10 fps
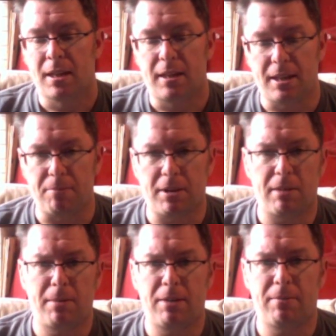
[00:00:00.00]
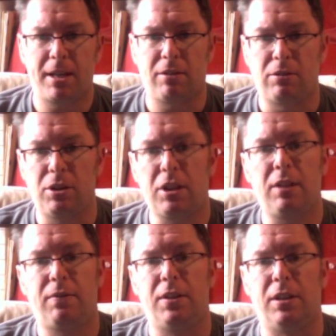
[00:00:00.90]
that when I went around looking
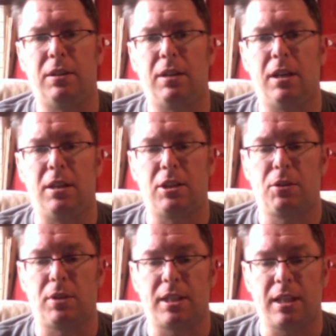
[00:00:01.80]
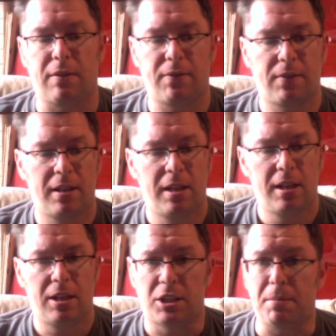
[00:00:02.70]
for this sort of stuff,
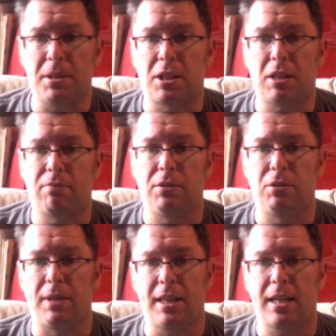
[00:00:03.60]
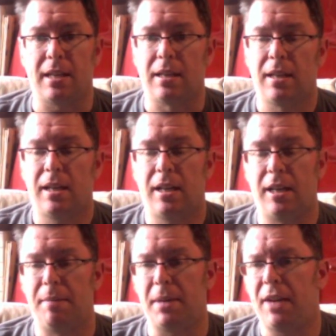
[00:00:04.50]
some of the stuff was already there.
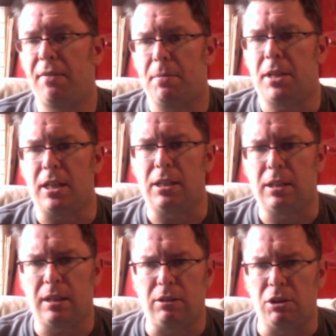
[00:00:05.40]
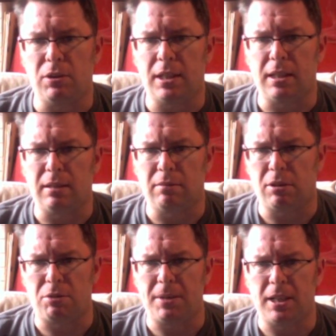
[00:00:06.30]
Everybody's using
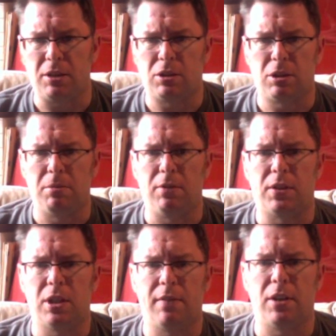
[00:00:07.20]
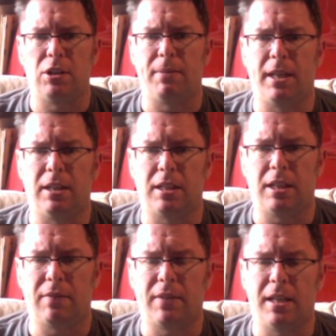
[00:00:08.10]
Arduinos to move servos around and
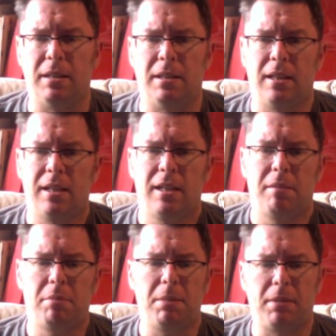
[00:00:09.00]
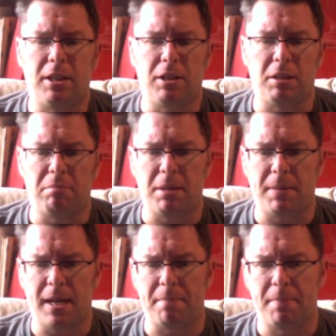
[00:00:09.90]
stuff, and people are using
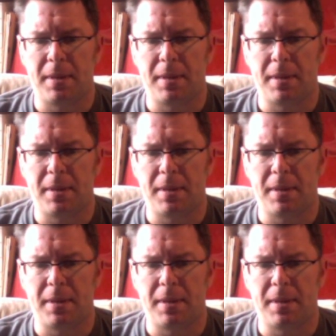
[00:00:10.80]
ppm.